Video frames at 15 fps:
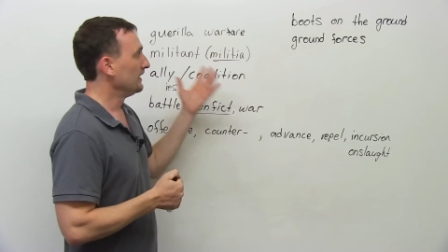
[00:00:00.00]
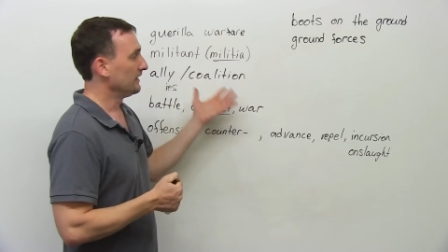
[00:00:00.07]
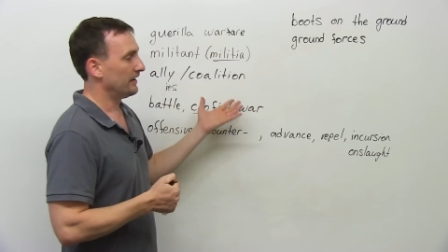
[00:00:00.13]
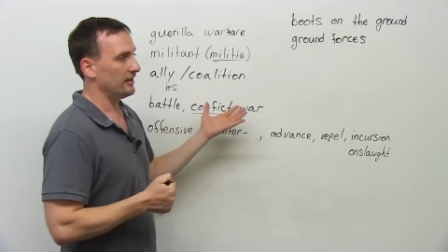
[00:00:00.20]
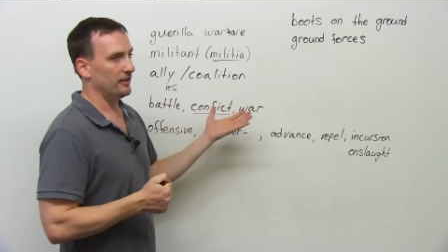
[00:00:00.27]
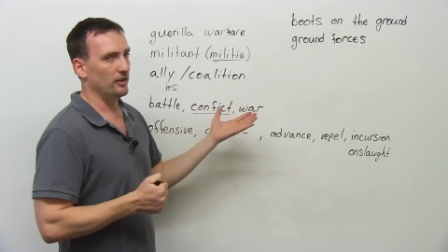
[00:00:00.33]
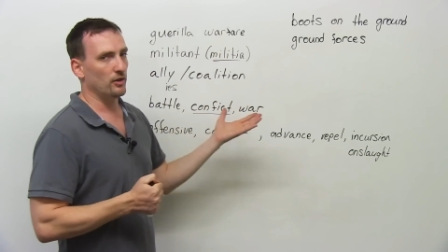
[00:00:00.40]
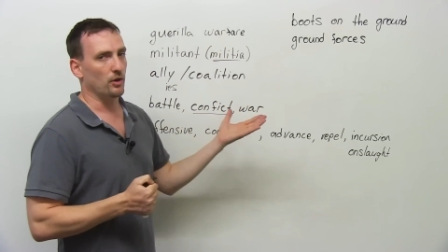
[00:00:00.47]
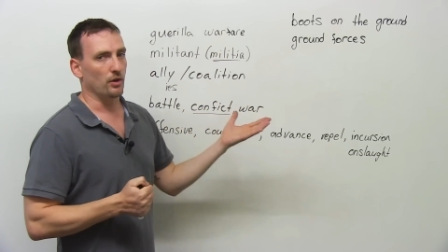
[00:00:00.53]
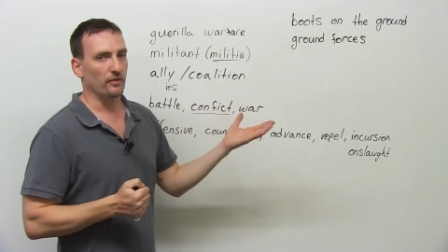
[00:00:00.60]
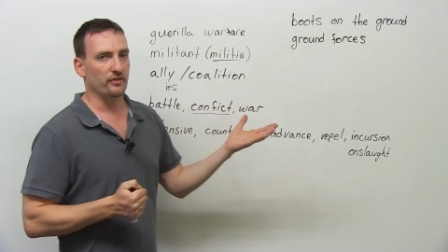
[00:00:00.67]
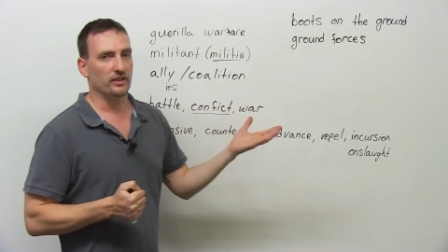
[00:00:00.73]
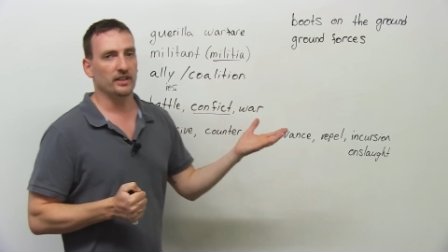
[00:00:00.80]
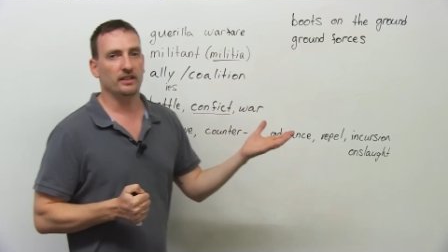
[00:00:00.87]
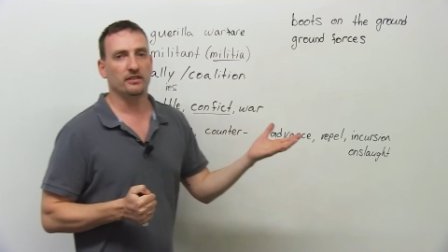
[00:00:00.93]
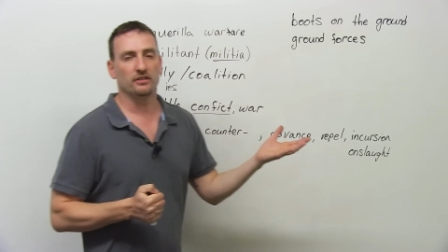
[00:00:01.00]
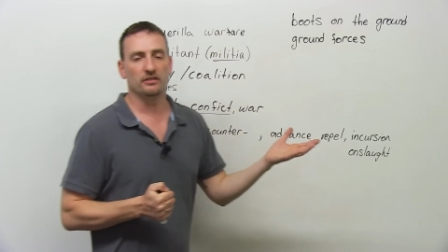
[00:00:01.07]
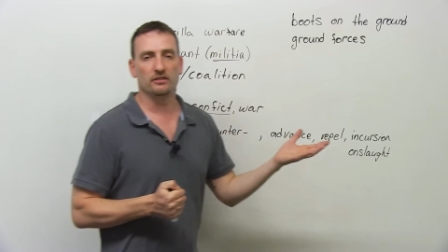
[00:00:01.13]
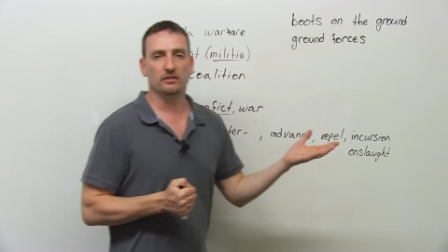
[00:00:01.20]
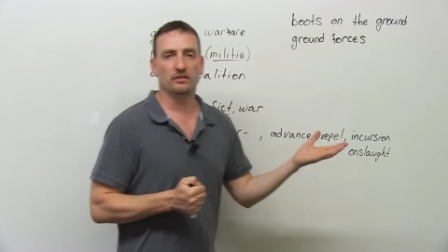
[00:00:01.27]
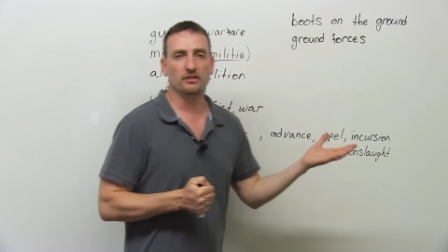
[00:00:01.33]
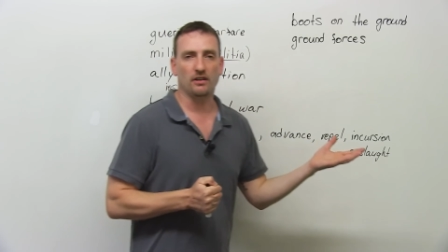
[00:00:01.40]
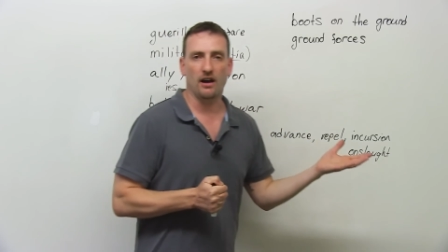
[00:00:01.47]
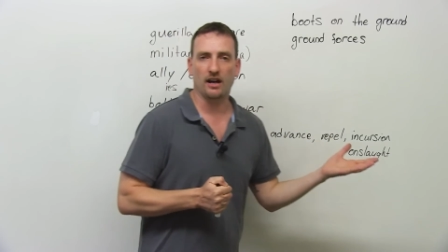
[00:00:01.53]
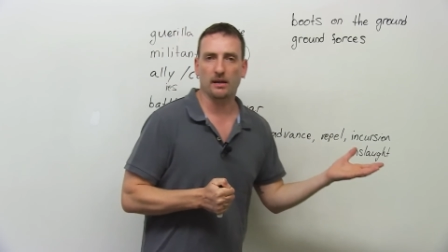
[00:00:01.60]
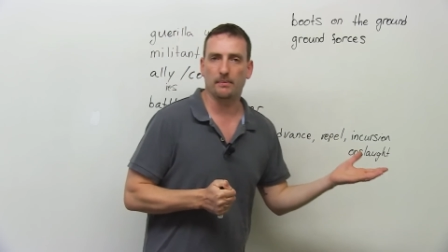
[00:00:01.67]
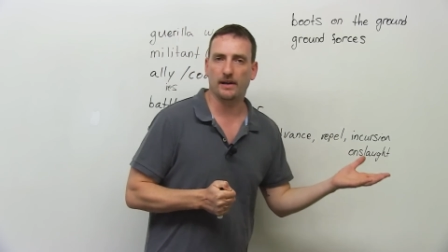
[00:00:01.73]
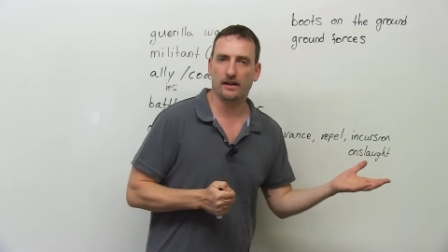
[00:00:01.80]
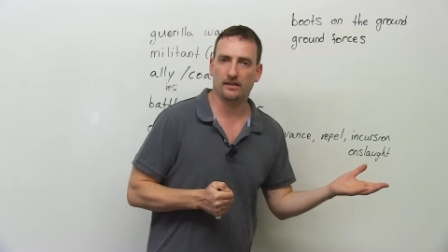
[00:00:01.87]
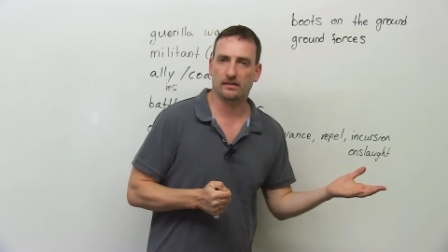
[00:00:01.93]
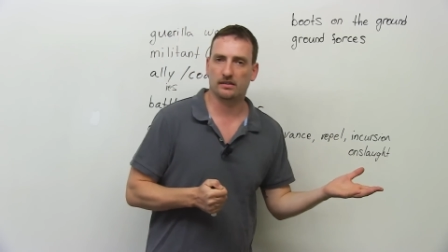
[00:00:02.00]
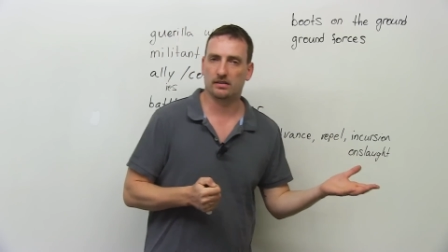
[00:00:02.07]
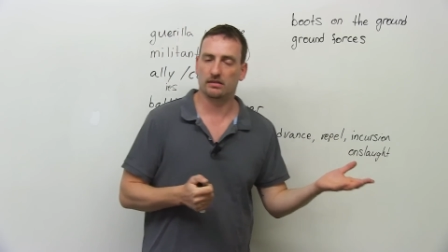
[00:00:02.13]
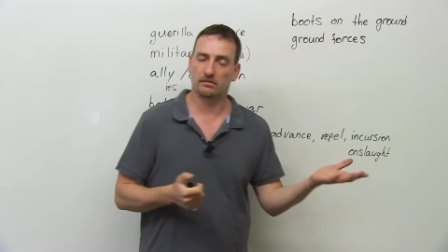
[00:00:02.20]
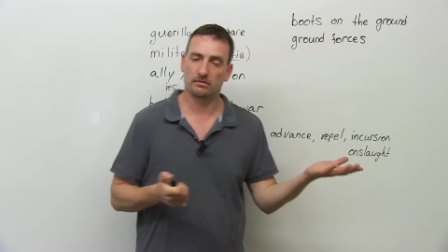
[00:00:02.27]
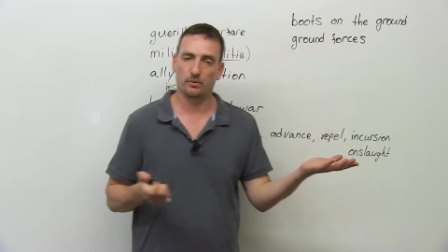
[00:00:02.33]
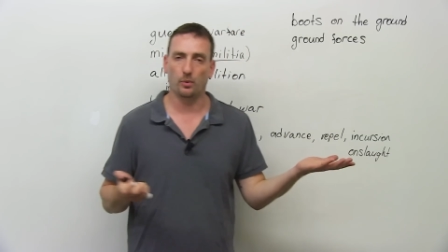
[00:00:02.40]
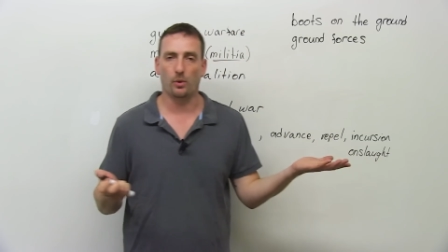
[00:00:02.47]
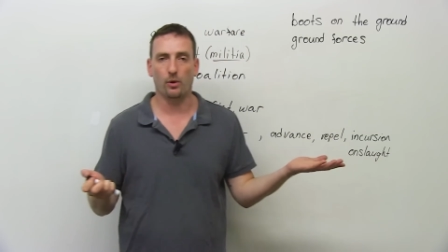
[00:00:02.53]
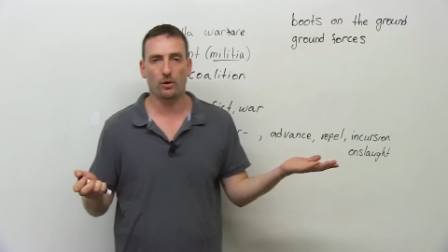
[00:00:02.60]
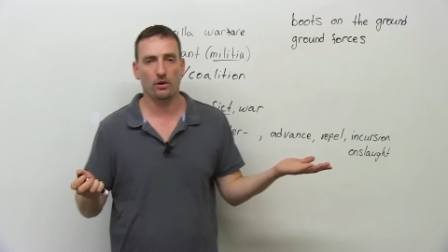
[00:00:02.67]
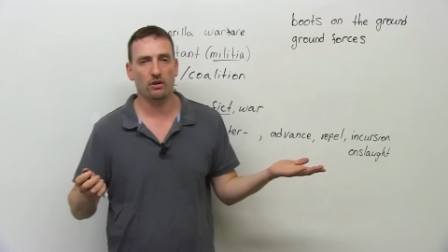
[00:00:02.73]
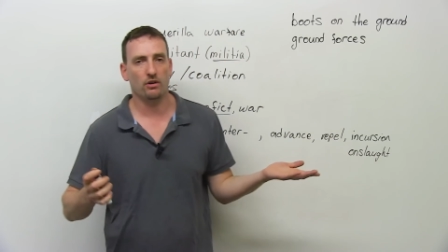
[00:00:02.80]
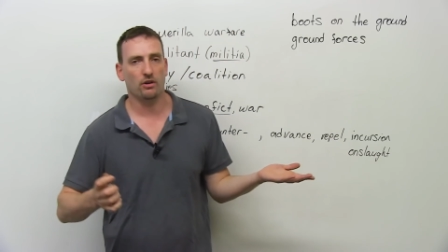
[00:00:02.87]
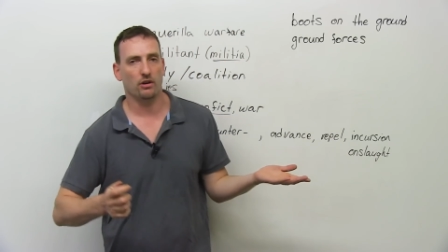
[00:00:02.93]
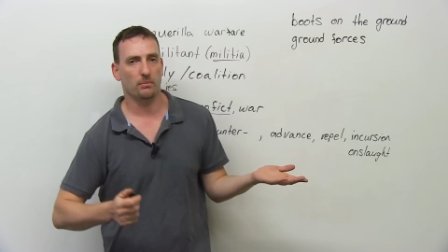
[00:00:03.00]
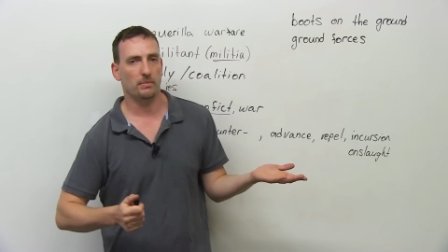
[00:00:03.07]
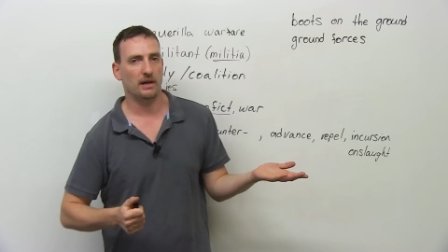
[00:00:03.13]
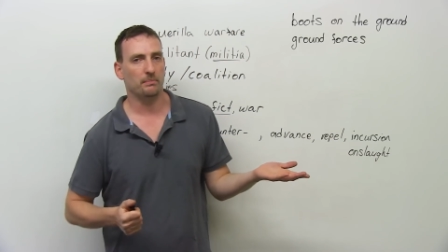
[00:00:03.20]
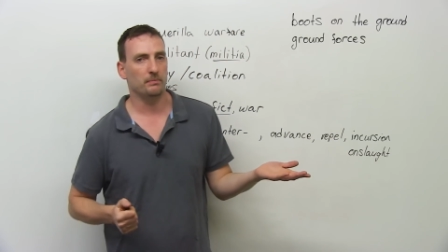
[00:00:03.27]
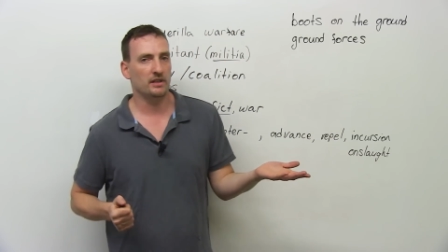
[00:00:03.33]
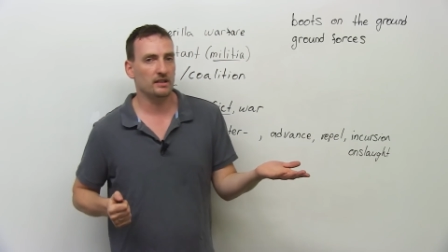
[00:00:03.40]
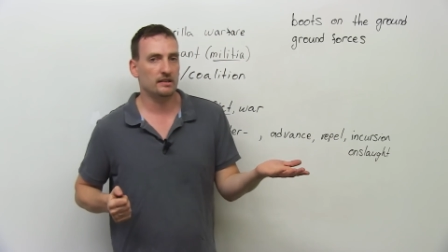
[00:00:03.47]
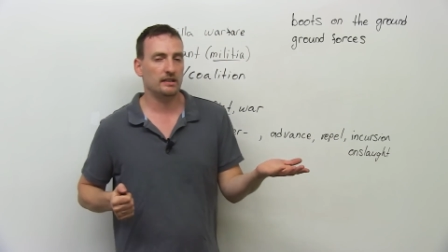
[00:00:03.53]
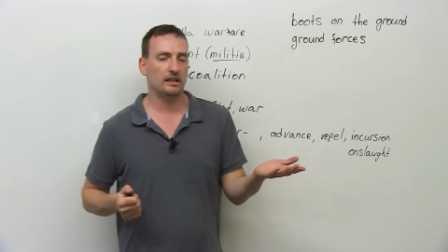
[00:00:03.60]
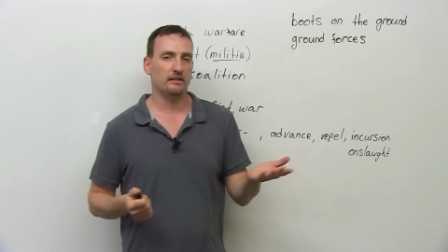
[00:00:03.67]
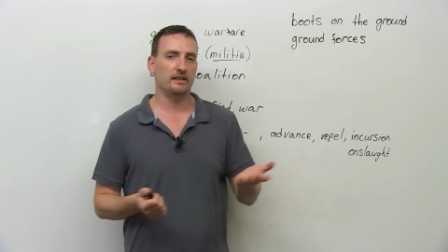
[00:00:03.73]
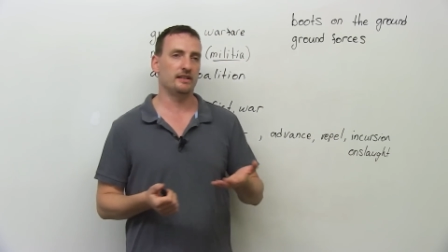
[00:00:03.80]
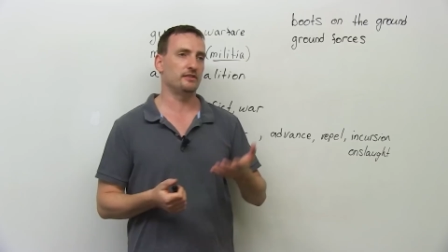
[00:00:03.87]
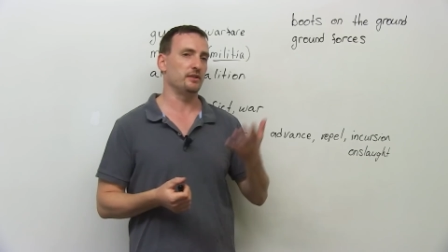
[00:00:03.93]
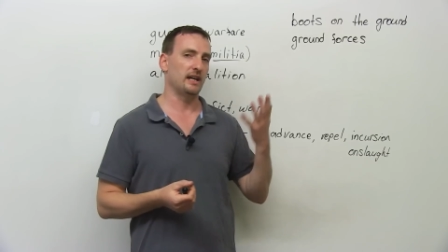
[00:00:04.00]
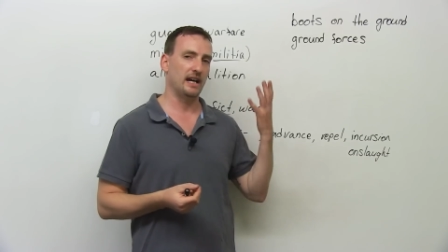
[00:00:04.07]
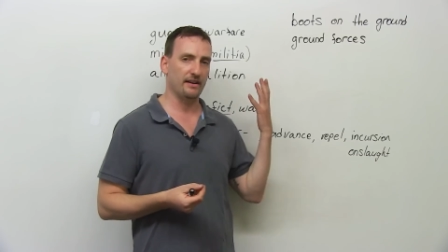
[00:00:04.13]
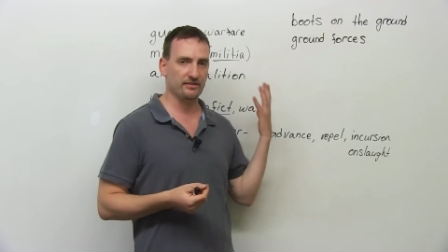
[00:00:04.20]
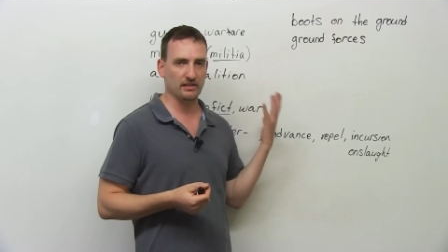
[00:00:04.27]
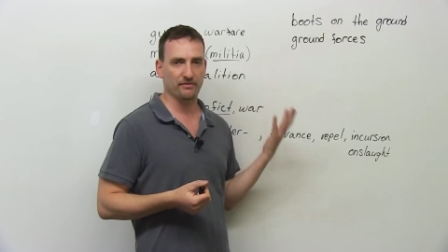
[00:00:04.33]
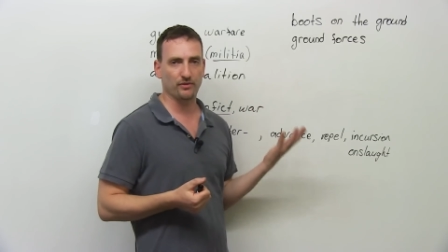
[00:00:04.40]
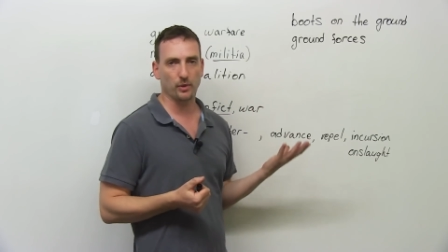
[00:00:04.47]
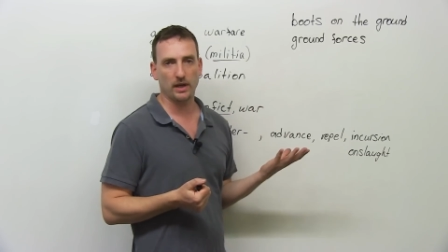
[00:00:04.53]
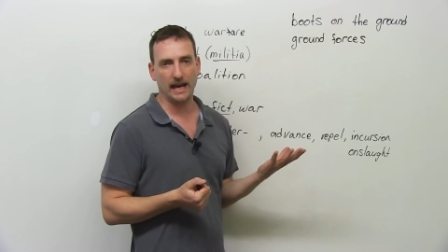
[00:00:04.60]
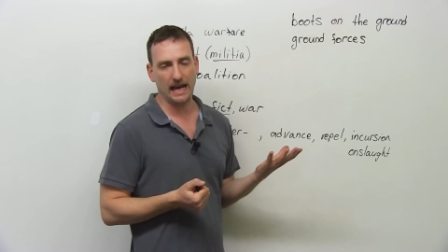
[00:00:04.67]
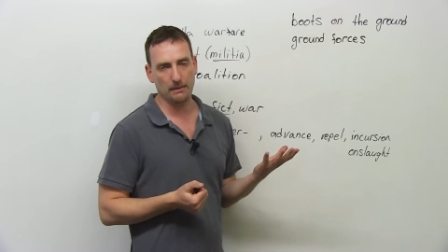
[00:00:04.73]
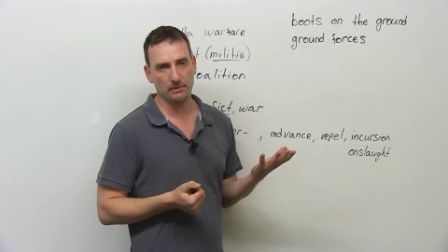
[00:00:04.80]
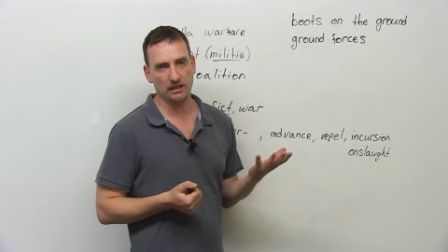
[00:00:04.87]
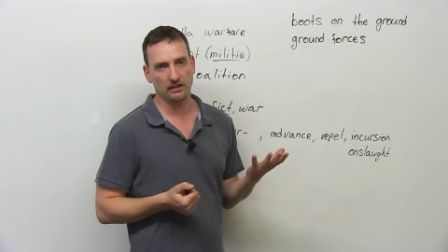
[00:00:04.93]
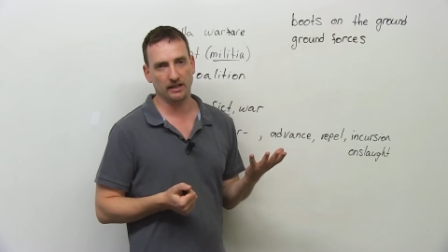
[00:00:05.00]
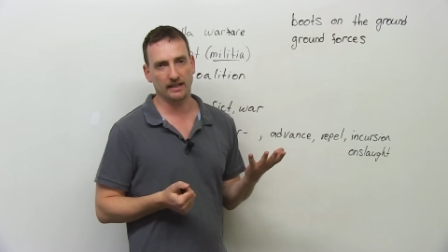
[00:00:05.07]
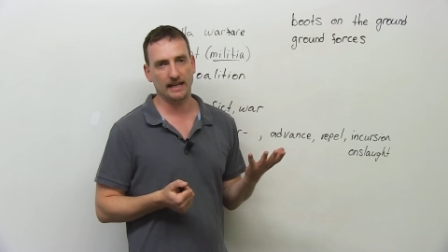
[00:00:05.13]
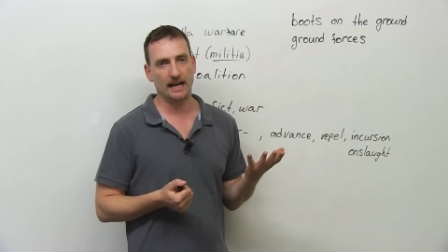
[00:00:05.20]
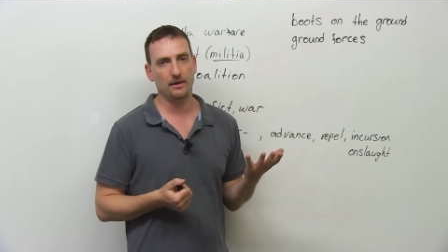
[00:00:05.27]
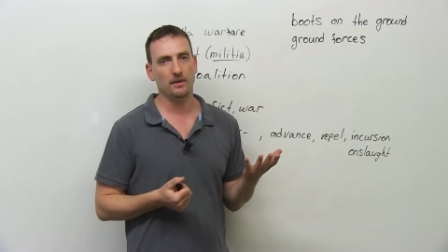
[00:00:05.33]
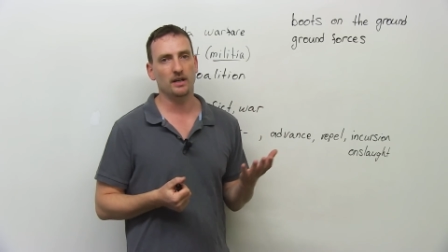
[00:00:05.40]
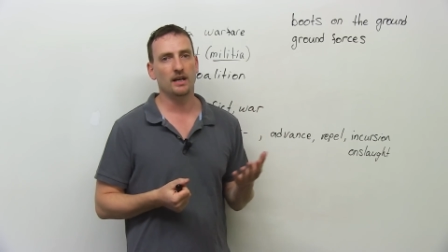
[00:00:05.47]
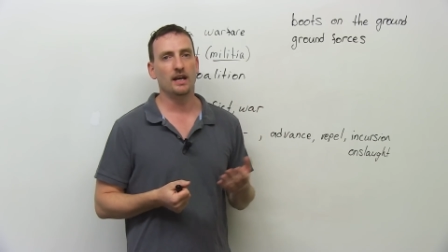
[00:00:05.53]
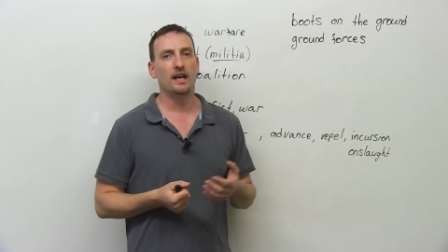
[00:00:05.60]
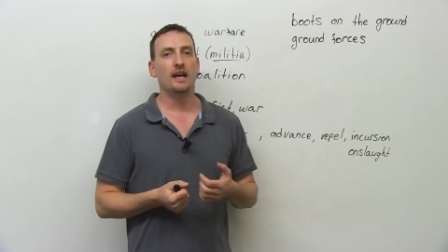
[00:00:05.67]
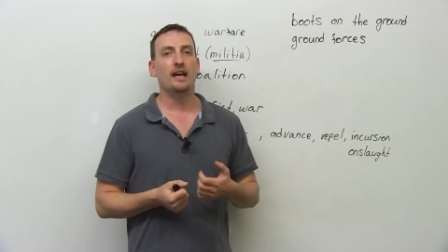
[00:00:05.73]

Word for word: There you go. If you need to talk about war or about militaries, you have some vocabulary now.